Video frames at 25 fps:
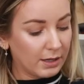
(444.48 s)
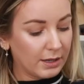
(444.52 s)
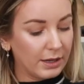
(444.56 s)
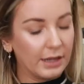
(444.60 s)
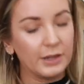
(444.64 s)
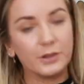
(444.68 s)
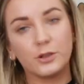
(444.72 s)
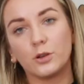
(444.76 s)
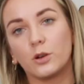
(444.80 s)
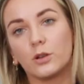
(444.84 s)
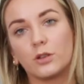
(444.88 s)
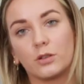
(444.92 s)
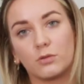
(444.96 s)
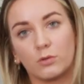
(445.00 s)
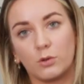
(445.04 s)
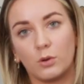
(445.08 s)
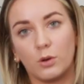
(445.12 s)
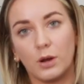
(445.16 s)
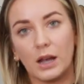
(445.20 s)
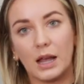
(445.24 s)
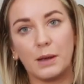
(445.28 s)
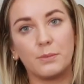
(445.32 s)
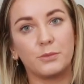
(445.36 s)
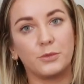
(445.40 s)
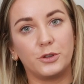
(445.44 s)
it's got the raw
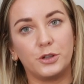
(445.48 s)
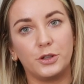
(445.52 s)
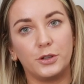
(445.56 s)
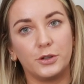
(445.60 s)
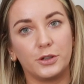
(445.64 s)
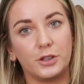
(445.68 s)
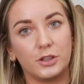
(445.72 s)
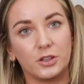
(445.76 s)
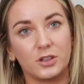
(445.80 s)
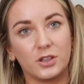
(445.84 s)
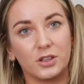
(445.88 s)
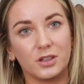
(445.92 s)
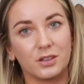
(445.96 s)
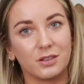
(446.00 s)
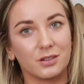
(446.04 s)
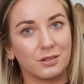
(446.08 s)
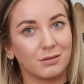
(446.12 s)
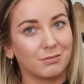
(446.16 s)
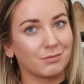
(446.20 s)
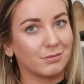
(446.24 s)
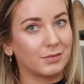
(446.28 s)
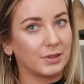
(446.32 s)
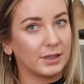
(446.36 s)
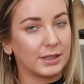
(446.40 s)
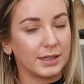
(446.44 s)
hem so you can just
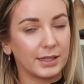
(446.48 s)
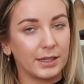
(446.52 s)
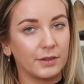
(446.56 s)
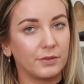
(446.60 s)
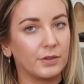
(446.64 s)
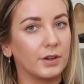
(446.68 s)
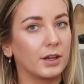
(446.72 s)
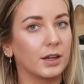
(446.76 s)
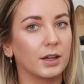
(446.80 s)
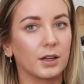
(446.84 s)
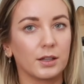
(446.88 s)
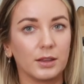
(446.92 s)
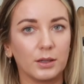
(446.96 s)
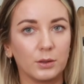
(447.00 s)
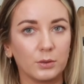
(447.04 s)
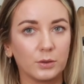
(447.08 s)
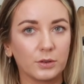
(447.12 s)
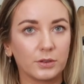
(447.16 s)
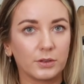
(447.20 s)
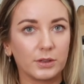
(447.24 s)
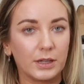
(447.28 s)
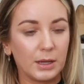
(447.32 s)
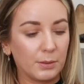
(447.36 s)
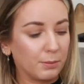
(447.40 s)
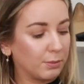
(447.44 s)
give it a little
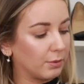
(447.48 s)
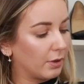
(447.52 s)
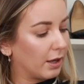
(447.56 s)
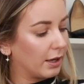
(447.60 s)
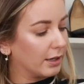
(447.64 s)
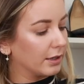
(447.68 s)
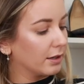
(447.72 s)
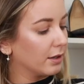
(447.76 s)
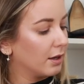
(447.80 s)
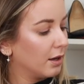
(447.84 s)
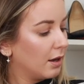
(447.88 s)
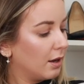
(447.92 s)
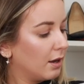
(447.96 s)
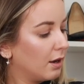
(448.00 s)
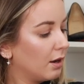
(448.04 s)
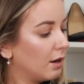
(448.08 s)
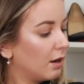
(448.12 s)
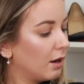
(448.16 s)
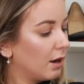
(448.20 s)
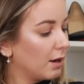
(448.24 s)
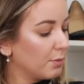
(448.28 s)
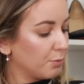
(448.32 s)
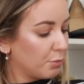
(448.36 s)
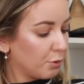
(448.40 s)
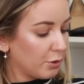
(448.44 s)
snip. Like,
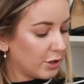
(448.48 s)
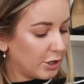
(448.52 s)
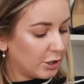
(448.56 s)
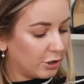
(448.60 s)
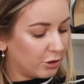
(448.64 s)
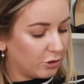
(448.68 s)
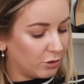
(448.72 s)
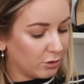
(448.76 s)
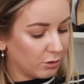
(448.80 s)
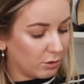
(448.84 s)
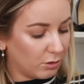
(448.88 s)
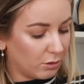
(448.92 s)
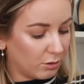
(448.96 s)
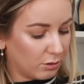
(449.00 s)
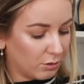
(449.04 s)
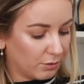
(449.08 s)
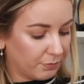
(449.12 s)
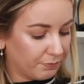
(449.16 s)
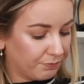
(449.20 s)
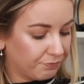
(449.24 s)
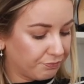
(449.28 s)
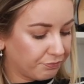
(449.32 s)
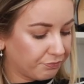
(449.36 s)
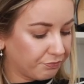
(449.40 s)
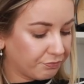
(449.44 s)
I'm pretty sure
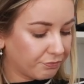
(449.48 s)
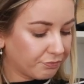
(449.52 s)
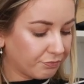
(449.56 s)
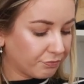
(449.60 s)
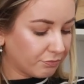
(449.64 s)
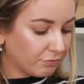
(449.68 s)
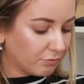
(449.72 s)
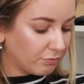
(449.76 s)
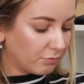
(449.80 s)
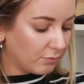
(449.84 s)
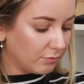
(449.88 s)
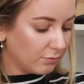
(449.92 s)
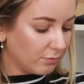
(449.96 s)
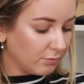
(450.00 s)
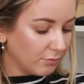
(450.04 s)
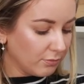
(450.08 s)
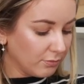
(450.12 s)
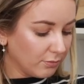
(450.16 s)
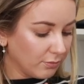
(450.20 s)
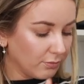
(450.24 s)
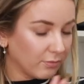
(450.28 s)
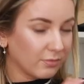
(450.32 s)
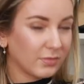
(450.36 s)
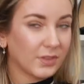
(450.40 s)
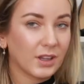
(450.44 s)

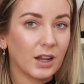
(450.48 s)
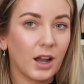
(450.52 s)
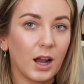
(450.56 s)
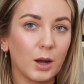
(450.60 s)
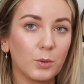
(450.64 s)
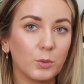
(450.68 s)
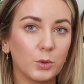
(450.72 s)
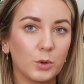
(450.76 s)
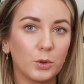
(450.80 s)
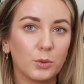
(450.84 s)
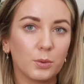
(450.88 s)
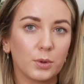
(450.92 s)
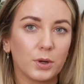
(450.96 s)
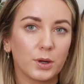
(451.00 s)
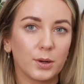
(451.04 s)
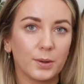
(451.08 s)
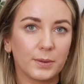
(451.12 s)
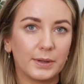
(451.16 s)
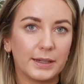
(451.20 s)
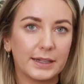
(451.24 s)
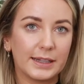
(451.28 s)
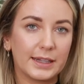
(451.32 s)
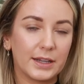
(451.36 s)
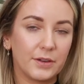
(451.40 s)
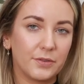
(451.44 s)
I will
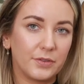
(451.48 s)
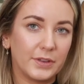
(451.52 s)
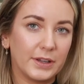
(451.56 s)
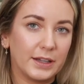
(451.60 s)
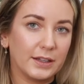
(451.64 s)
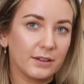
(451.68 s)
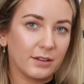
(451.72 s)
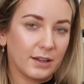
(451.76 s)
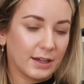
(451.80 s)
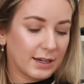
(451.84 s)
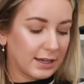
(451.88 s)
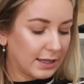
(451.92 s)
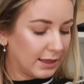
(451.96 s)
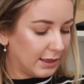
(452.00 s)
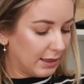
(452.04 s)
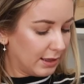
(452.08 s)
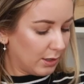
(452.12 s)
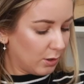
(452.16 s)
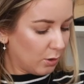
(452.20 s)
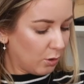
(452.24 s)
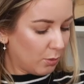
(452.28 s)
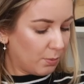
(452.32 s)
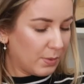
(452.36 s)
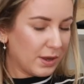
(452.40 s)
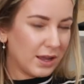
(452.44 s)
probably give these like a
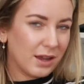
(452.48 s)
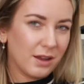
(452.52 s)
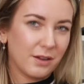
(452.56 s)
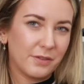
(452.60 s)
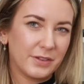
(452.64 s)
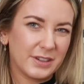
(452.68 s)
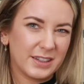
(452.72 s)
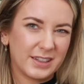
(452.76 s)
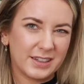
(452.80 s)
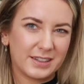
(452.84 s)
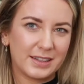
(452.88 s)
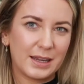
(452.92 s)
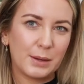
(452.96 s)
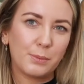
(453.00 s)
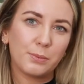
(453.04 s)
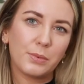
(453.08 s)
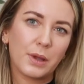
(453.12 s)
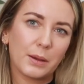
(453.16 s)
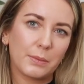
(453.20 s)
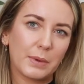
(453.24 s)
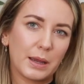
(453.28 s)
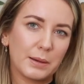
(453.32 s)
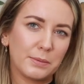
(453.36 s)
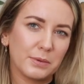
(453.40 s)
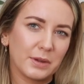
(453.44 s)
little bit of a snip,
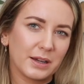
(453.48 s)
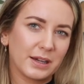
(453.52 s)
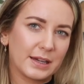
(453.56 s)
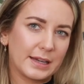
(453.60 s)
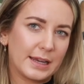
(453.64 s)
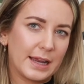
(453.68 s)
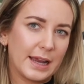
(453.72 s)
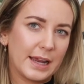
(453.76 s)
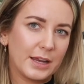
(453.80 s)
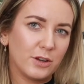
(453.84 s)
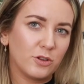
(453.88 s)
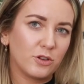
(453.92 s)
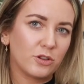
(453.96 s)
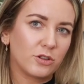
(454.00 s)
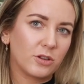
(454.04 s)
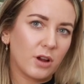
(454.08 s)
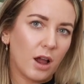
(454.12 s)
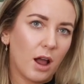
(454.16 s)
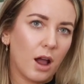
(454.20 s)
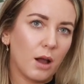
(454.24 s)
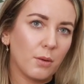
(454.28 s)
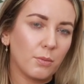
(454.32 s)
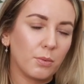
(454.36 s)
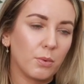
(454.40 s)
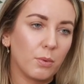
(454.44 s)
but maybe like an inch
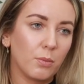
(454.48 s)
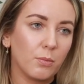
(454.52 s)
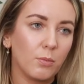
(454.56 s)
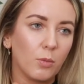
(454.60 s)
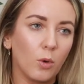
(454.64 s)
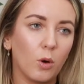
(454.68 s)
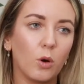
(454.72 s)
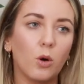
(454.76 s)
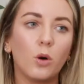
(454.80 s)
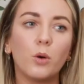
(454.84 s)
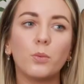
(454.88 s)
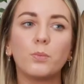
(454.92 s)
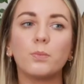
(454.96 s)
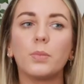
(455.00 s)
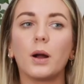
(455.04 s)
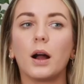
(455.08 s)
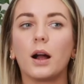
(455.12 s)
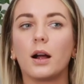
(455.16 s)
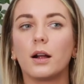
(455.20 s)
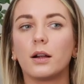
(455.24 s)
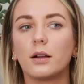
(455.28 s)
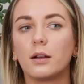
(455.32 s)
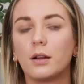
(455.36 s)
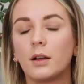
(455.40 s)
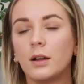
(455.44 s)
up more.
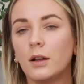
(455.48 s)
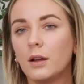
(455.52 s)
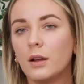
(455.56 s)
But